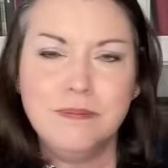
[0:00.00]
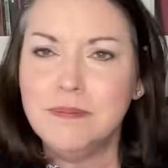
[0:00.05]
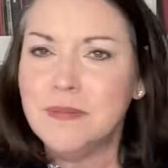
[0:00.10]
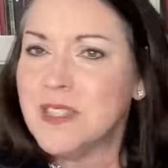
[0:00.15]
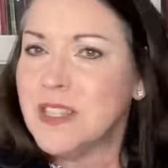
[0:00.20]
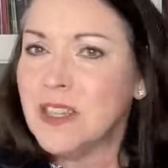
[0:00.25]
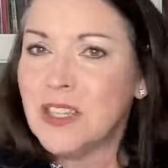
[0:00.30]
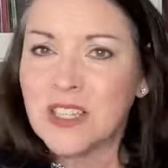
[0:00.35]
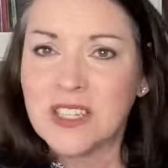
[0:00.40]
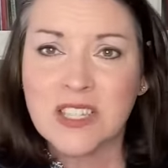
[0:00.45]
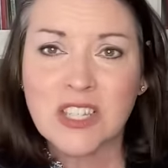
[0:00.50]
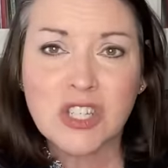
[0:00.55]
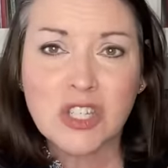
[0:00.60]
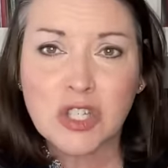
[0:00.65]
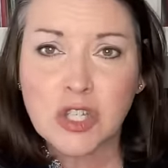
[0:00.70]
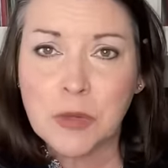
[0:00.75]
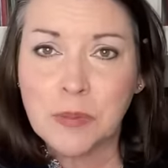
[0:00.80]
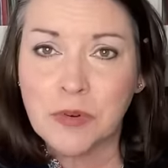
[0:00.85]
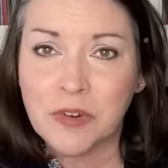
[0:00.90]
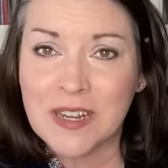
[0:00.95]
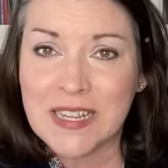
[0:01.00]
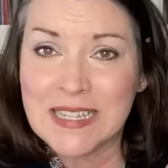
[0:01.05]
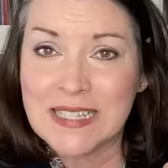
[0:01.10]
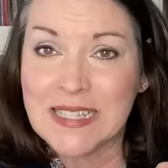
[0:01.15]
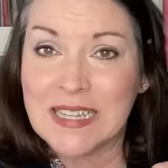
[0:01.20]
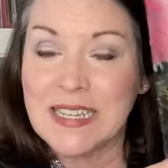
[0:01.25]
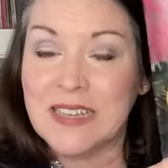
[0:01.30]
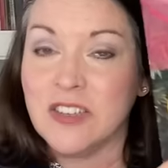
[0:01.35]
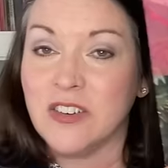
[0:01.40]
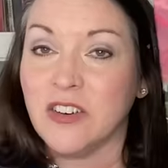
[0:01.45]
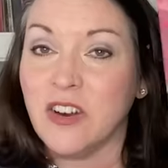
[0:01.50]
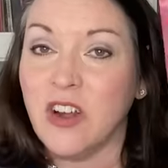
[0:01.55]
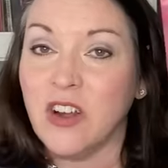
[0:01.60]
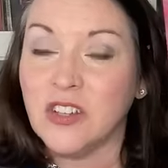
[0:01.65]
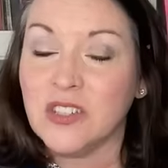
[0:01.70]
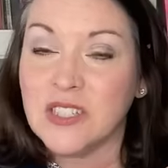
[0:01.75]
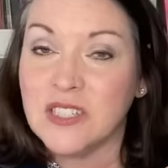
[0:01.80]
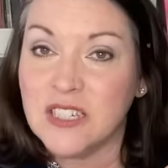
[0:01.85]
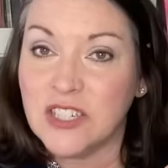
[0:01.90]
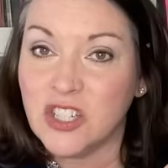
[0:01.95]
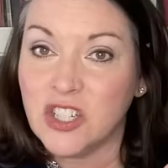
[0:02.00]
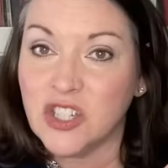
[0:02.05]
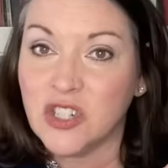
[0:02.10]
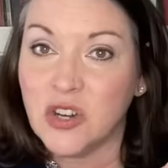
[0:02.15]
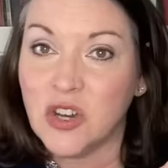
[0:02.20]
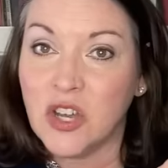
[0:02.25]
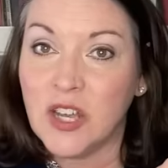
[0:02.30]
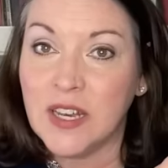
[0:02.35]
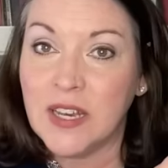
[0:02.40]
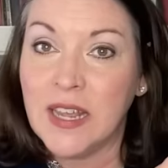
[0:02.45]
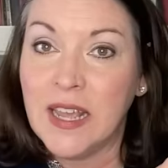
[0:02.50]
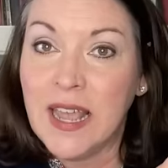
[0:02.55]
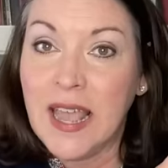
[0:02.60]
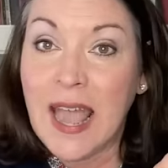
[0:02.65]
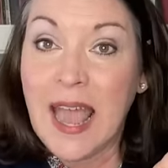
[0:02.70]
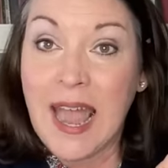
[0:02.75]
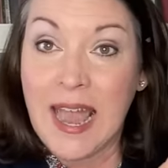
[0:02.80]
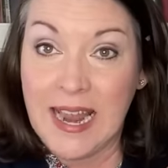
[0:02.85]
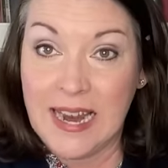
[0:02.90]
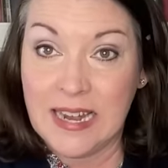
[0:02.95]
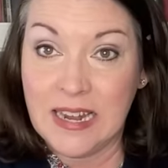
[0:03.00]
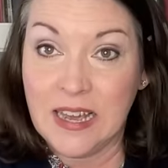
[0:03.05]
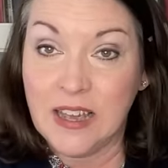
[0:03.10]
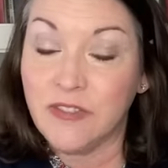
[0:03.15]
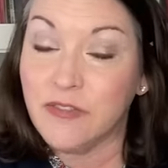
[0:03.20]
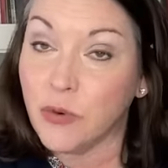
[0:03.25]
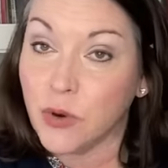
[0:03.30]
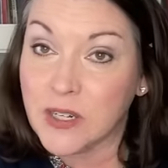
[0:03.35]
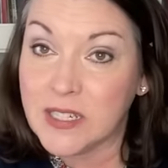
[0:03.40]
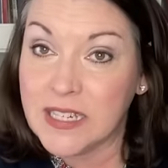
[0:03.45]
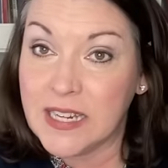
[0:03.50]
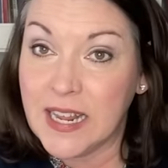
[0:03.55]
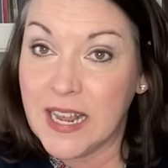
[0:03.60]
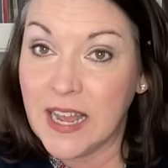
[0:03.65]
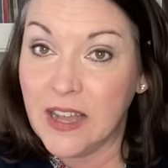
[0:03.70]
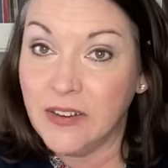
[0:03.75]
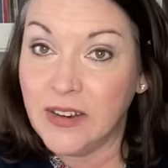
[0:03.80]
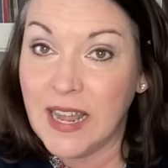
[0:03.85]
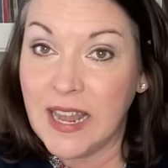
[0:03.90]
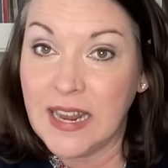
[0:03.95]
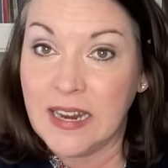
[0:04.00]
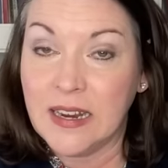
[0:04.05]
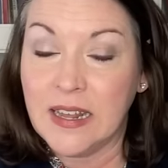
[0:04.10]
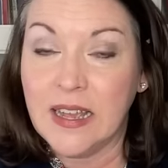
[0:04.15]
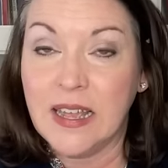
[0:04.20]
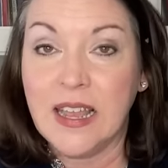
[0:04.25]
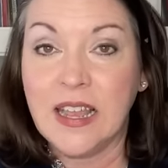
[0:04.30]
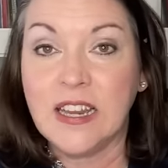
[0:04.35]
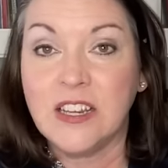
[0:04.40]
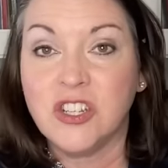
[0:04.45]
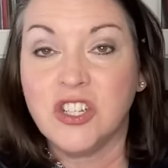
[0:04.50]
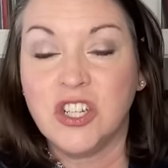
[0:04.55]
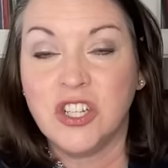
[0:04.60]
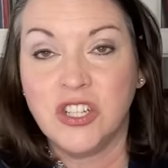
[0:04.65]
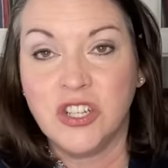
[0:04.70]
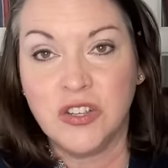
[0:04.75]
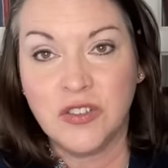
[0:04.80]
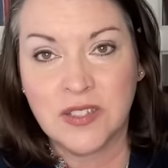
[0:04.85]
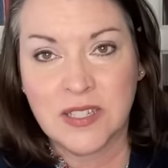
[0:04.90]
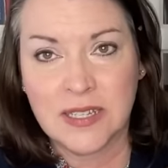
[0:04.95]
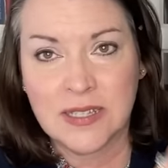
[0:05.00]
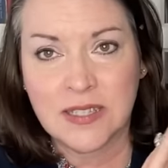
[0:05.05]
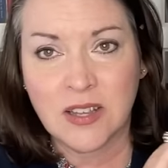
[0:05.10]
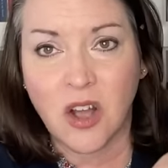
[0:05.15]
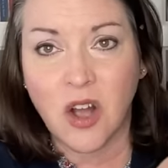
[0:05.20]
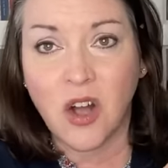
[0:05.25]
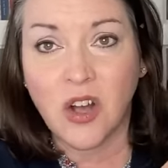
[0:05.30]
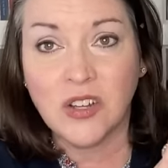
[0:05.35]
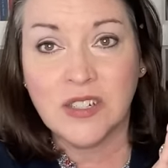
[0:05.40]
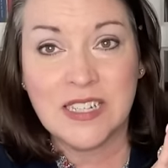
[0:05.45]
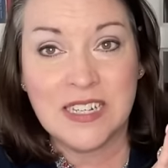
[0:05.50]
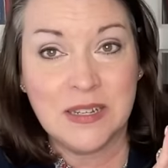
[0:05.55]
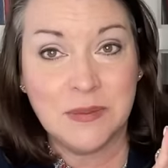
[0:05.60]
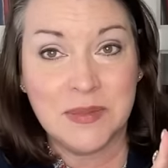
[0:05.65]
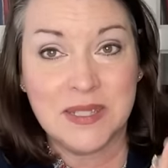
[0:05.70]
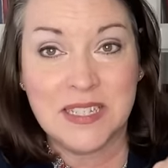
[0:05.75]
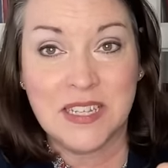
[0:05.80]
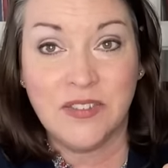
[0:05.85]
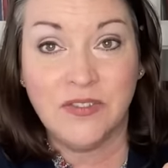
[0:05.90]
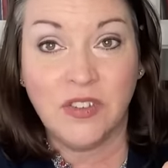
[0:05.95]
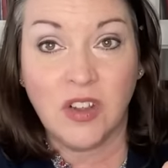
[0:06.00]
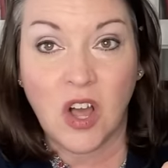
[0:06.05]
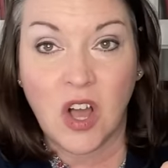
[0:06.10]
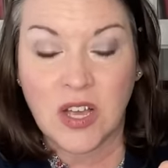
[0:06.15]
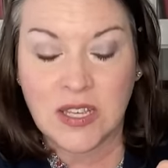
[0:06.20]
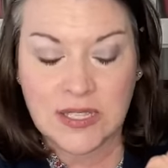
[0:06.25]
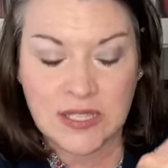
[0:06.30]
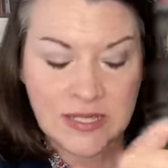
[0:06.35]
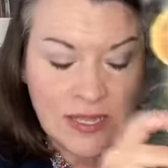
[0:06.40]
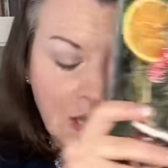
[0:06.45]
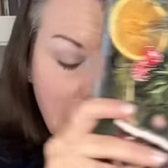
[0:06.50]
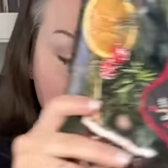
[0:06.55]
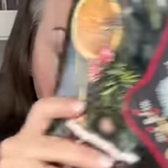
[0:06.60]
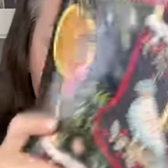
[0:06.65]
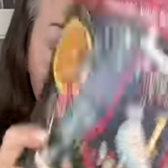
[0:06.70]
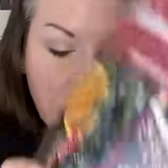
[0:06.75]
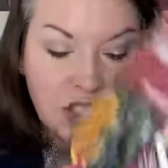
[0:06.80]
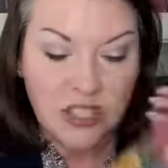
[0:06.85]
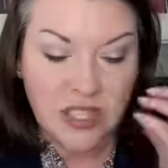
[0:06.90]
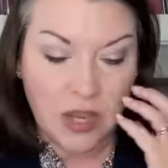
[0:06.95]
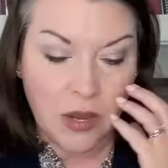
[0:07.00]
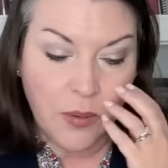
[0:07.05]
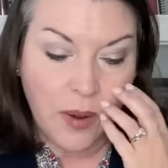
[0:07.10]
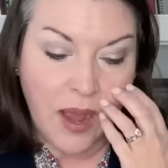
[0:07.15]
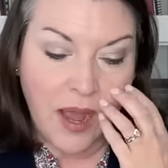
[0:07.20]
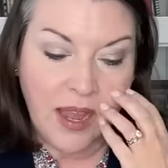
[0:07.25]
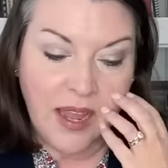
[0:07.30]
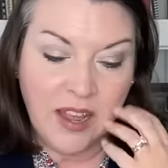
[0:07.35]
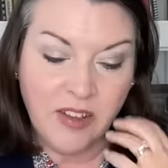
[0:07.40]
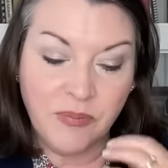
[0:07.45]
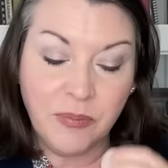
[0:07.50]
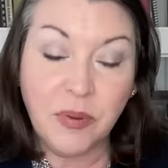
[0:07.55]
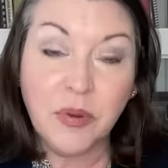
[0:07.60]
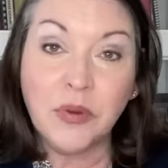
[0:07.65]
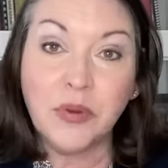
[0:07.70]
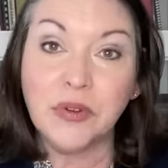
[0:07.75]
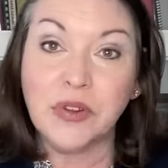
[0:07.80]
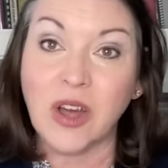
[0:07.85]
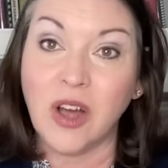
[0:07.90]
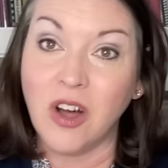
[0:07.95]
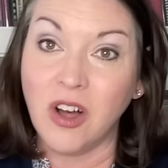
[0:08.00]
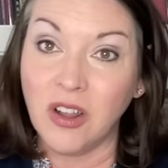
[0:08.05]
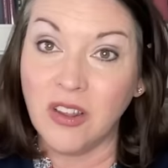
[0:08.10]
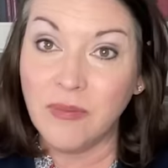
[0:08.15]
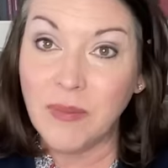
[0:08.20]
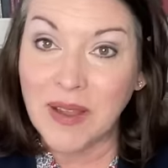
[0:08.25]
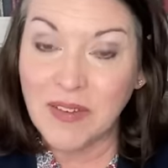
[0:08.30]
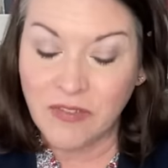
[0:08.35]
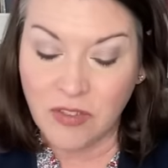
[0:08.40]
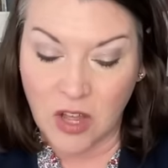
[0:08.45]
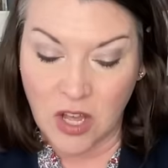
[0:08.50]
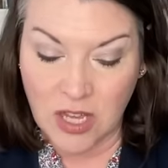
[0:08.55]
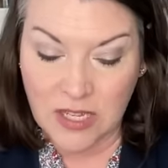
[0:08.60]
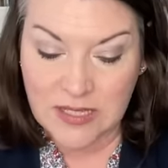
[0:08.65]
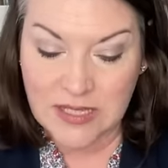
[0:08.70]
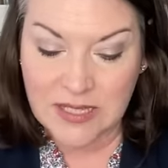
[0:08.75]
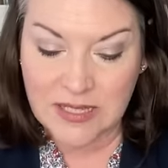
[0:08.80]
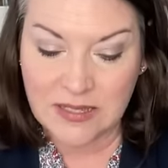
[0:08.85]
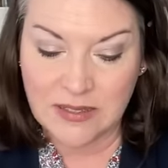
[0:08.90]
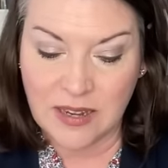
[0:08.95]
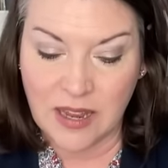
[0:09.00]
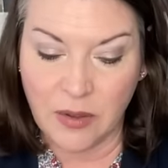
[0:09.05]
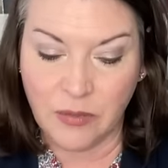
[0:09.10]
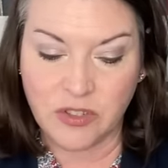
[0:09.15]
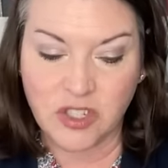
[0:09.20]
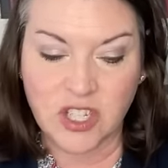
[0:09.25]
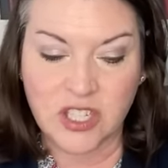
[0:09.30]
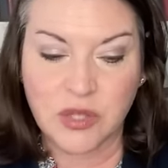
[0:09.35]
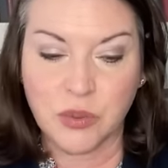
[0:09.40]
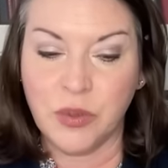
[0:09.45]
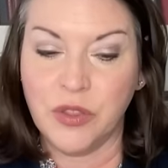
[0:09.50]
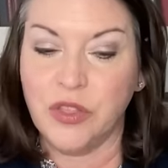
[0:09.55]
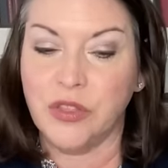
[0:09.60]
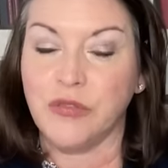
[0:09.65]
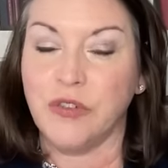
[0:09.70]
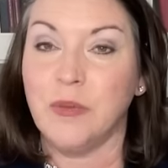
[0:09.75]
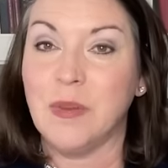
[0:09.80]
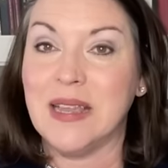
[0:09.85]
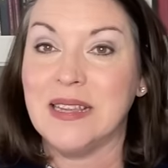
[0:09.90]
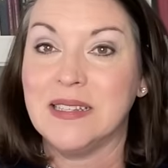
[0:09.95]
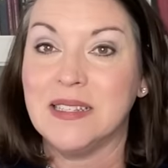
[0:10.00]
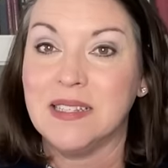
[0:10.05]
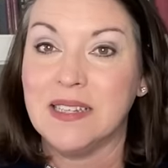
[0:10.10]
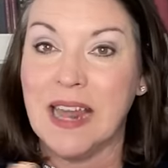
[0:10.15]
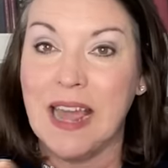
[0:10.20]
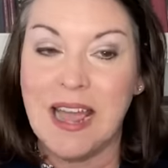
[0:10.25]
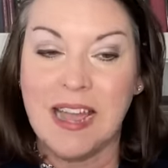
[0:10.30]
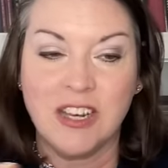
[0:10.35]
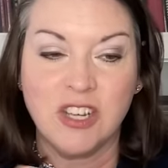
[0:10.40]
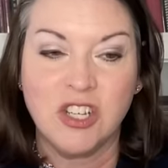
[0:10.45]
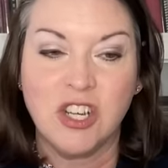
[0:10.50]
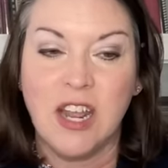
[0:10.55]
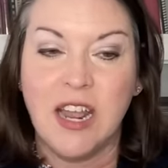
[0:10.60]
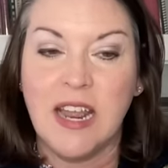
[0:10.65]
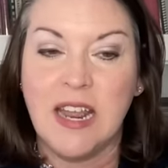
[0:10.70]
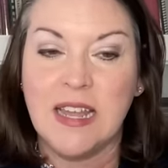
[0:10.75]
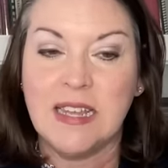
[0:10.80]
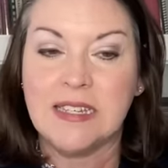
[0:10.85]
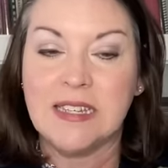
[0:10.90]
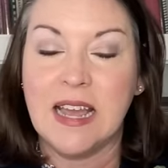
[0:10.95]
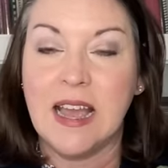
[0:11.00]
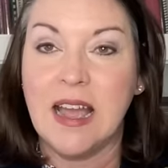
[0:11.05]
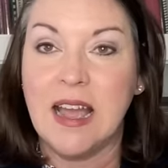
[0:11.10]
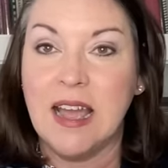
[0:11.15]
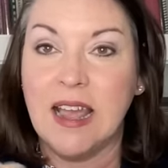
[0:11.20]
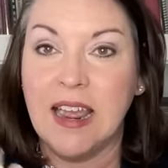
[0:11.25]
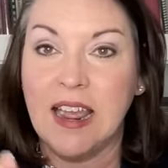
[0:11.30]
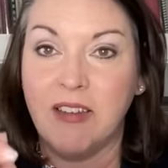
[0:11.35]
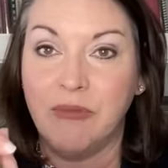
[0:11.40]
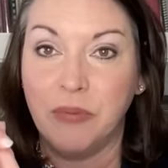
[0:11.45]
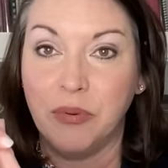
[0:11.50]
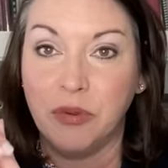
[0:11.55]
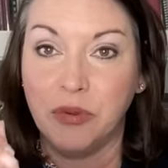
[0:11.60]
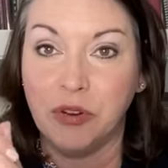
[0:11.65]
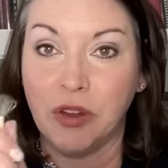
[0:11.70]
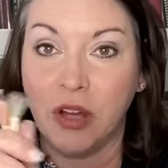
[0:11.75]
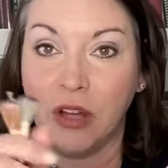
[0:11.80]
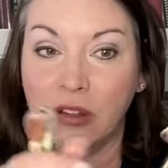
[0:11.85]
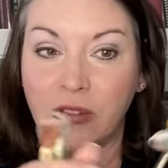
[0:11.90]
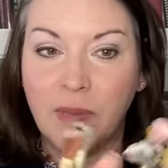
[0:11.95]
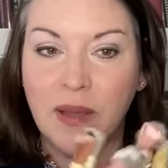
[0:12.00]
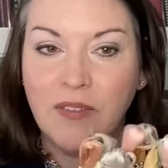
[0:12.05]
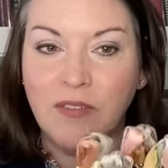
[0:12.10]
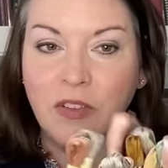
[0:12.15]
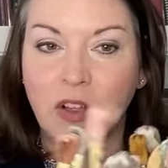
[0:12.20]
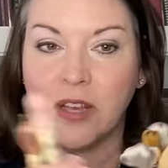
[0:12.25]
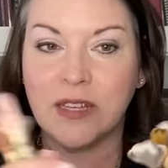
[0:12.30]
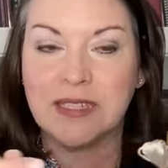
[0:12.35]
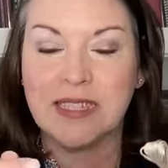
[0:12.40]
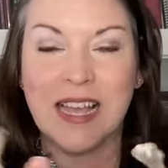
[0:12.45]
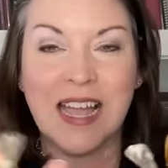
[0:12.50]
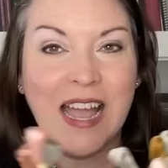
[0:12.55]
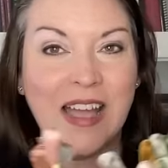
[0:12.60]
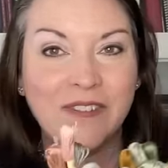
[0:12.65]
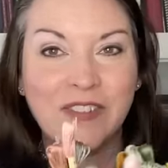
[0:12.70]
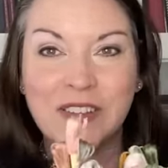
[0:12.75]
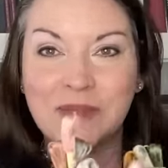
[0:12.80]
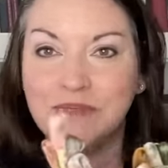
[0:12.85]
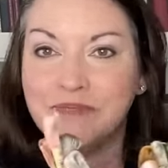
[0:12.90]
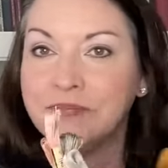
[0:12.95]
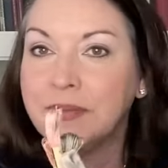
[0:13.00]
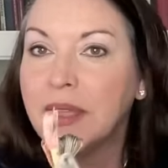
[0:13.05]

looks super easy. They're all stitched on Aida, fourteen count Aida, and she uses all D M C floss. So I have pulled all of my floss. I've just went through my stash and I have pulled all of my floss. I haven't